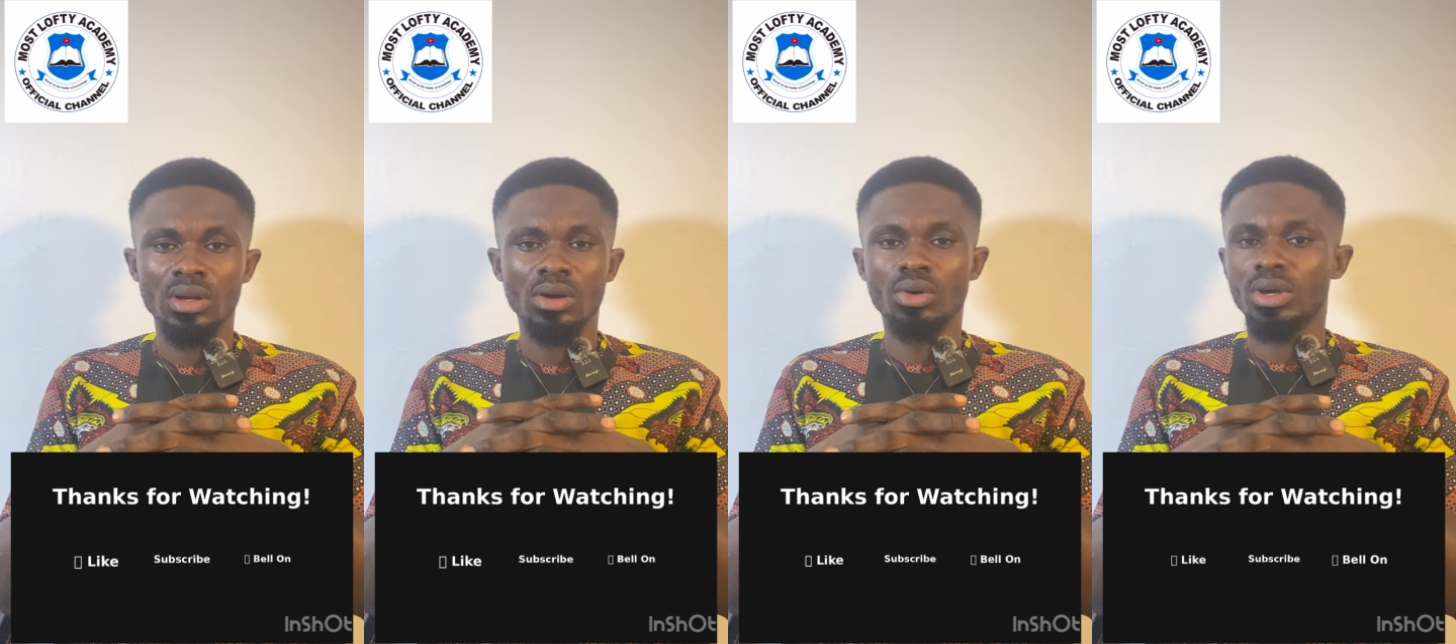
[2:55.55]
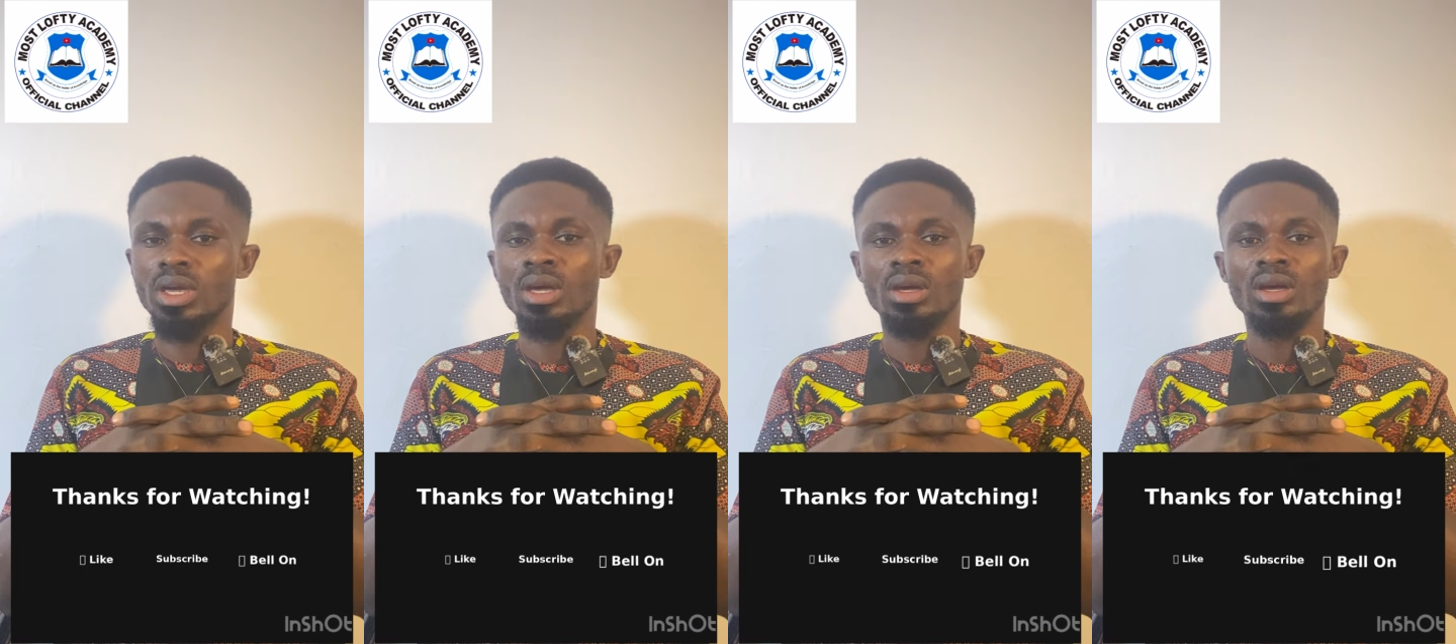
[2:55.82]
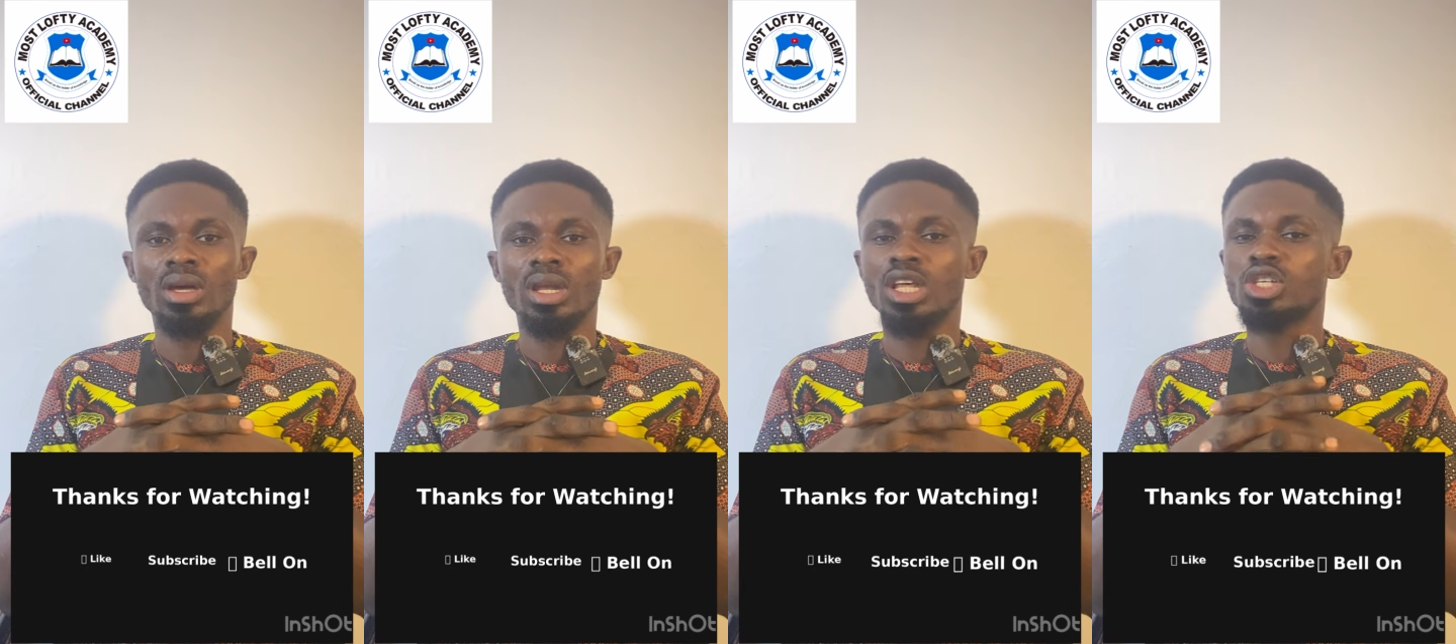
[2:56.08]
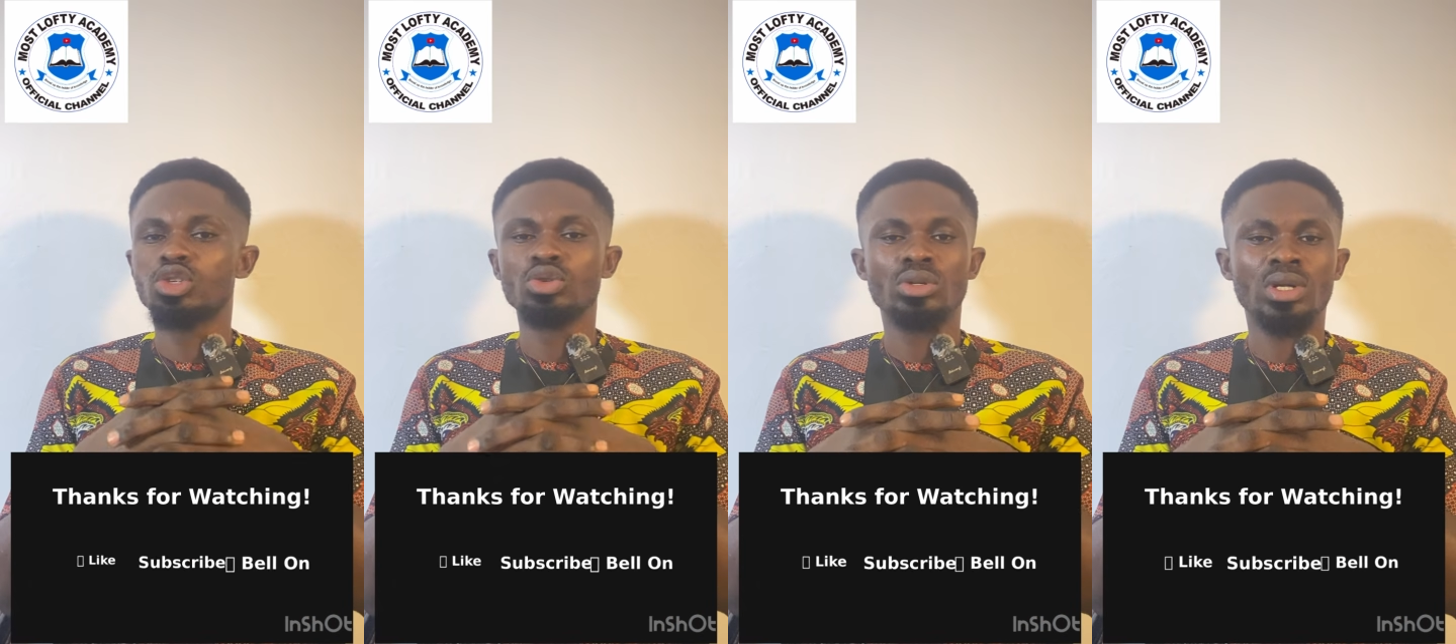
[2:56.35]
Okay,
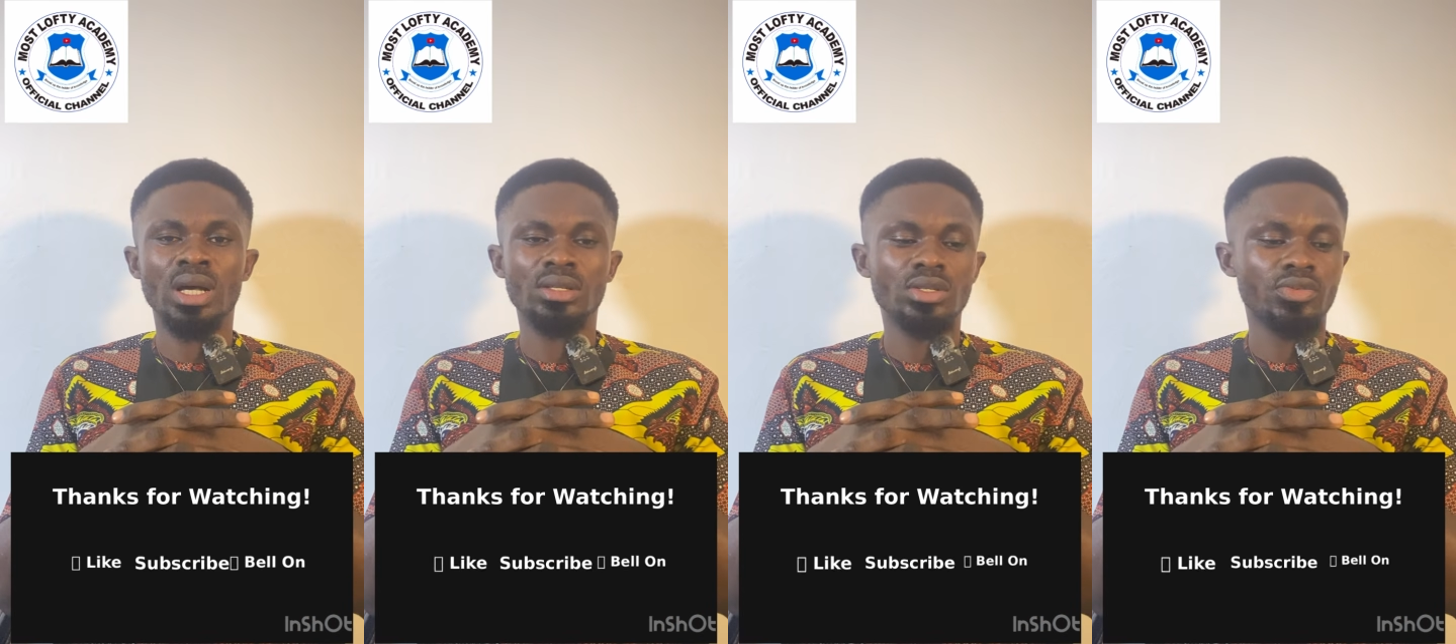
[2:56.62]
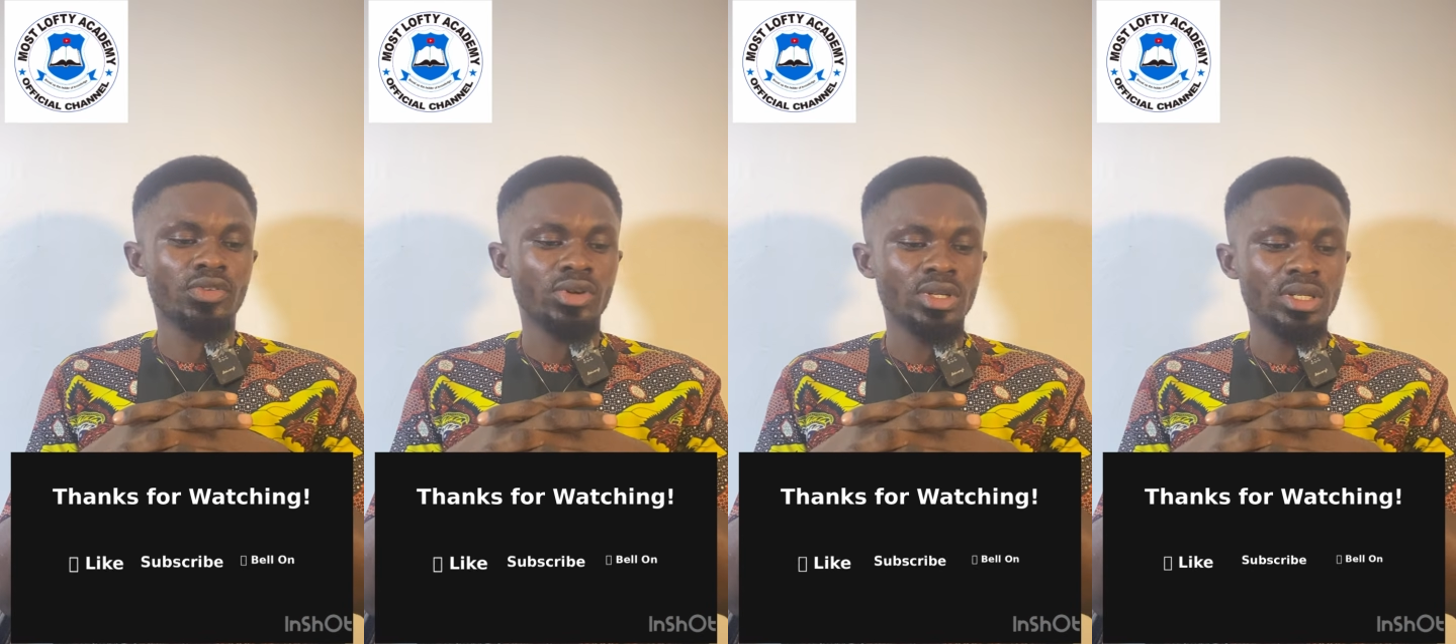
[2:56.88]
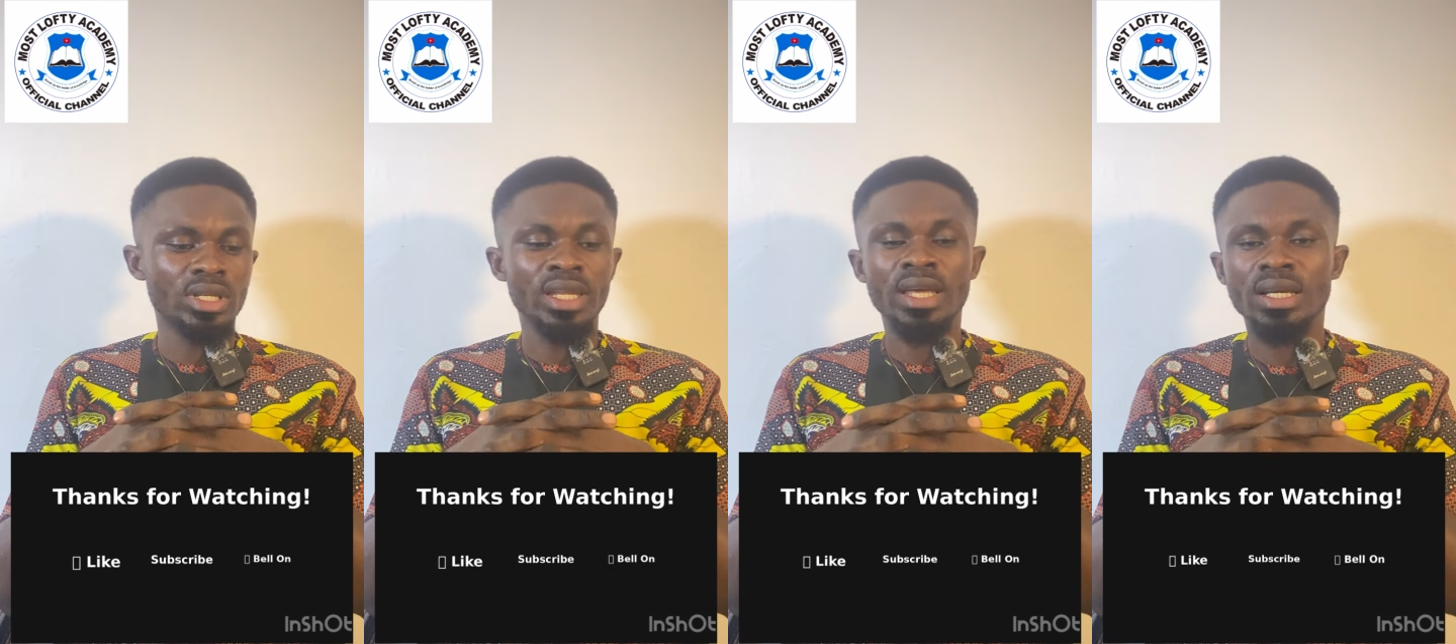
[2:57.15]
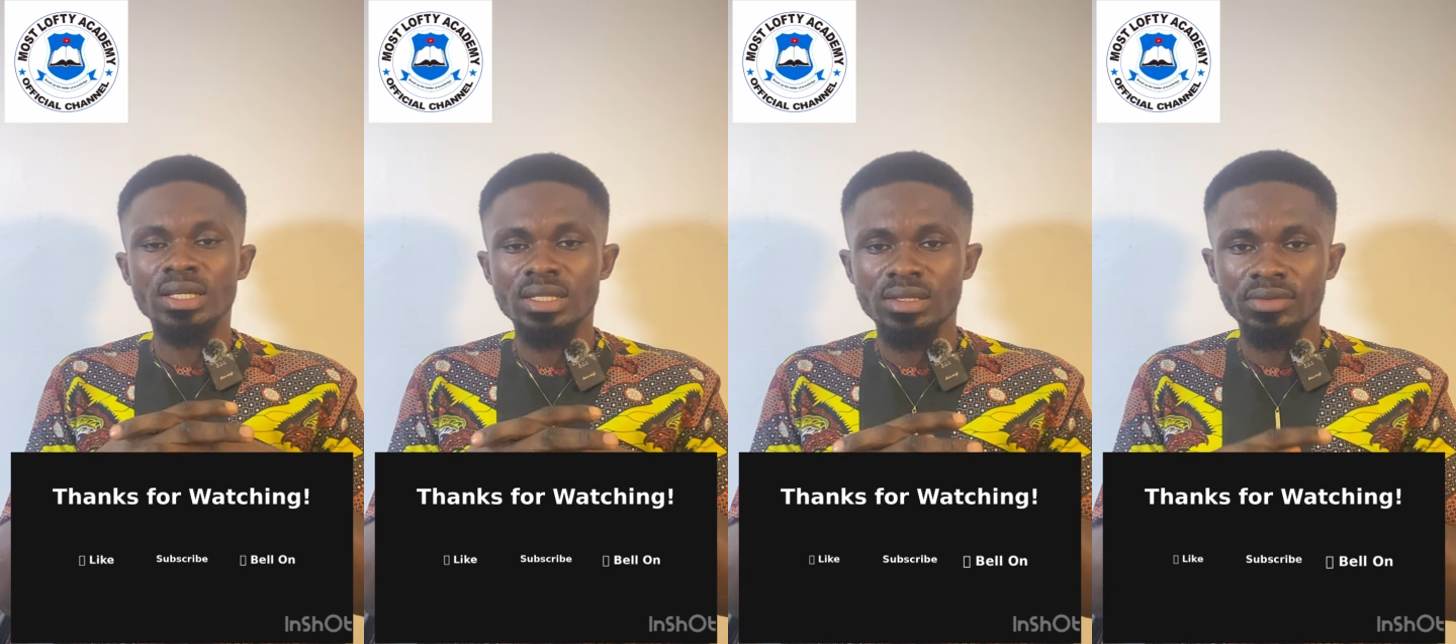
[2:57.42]
let's look at for the
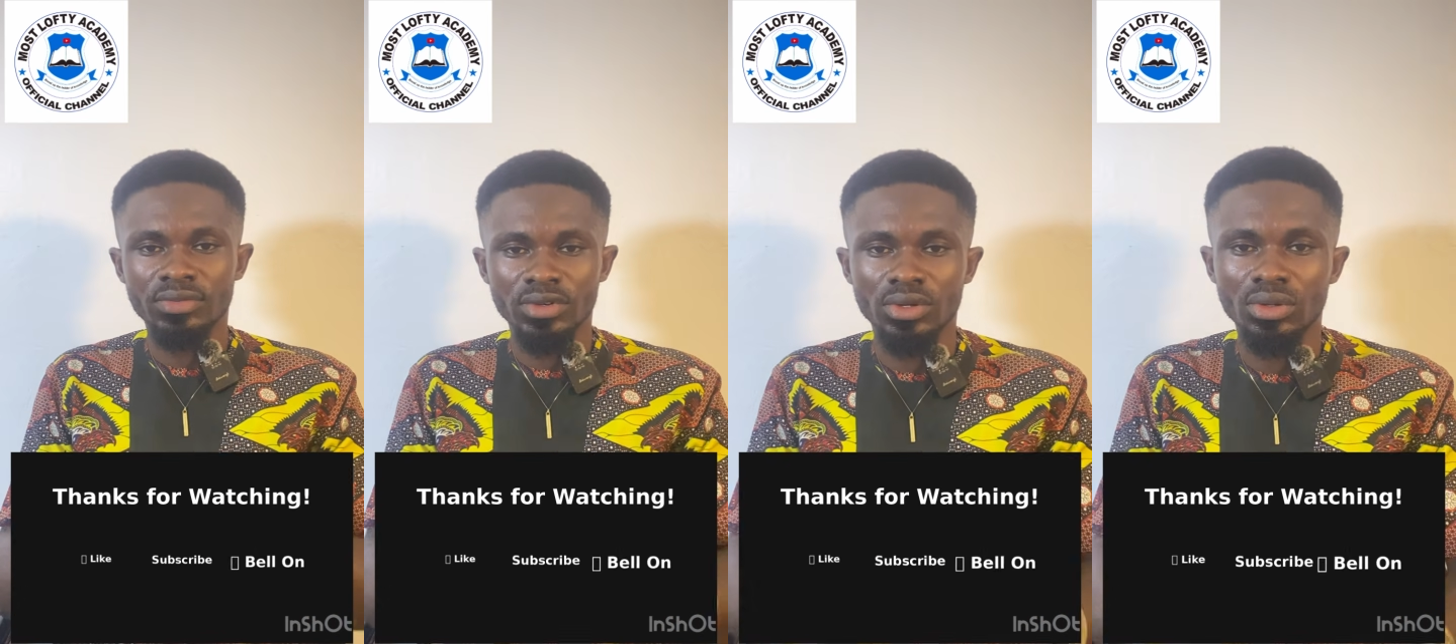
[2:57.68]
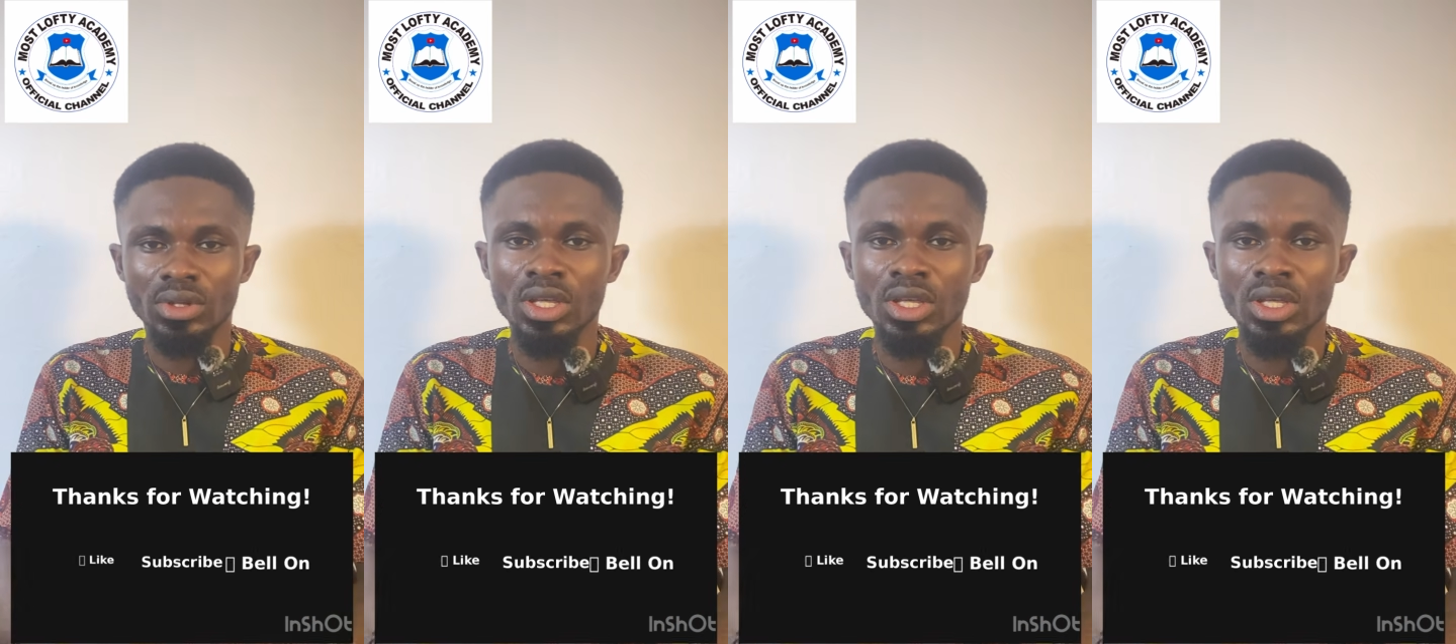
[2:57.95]
next video.